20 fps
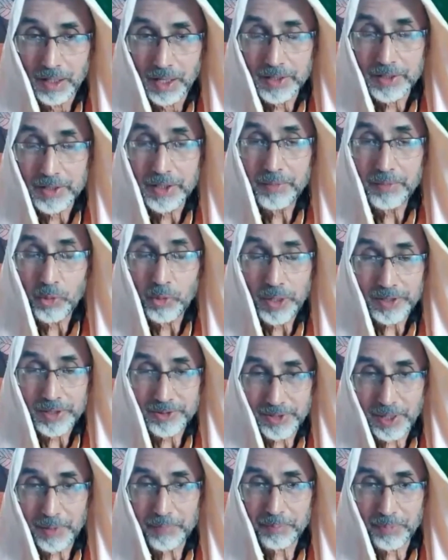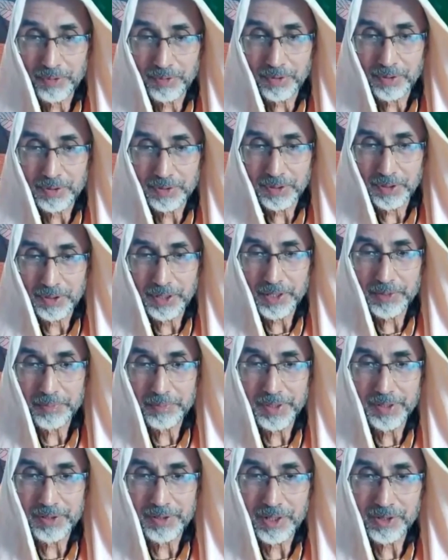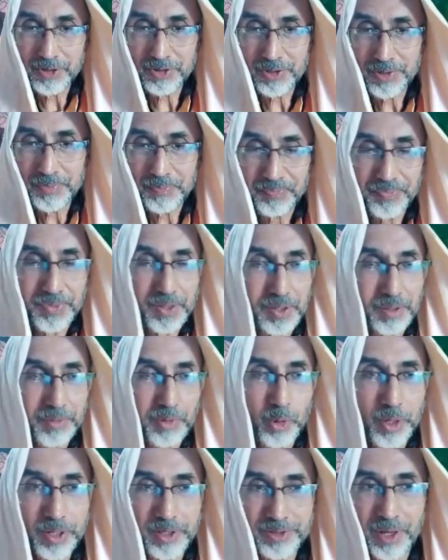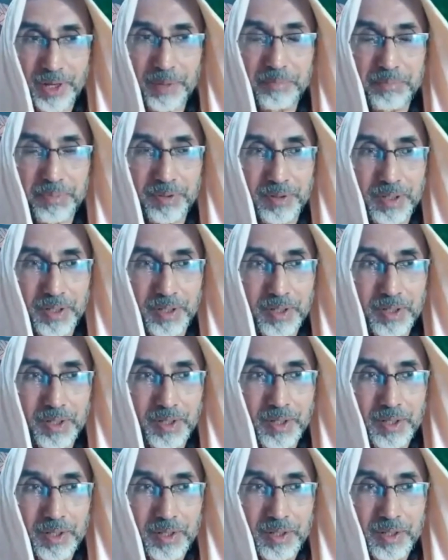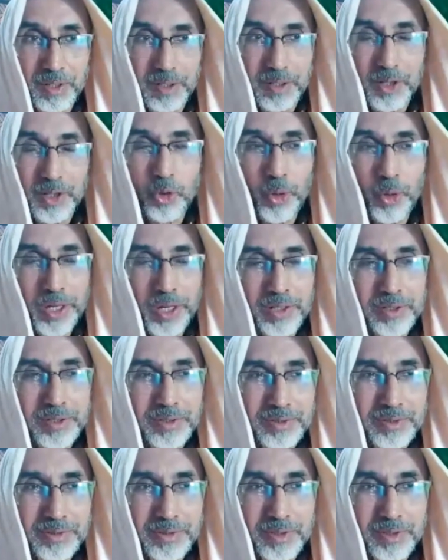I give you example. Let me just give you example. Like when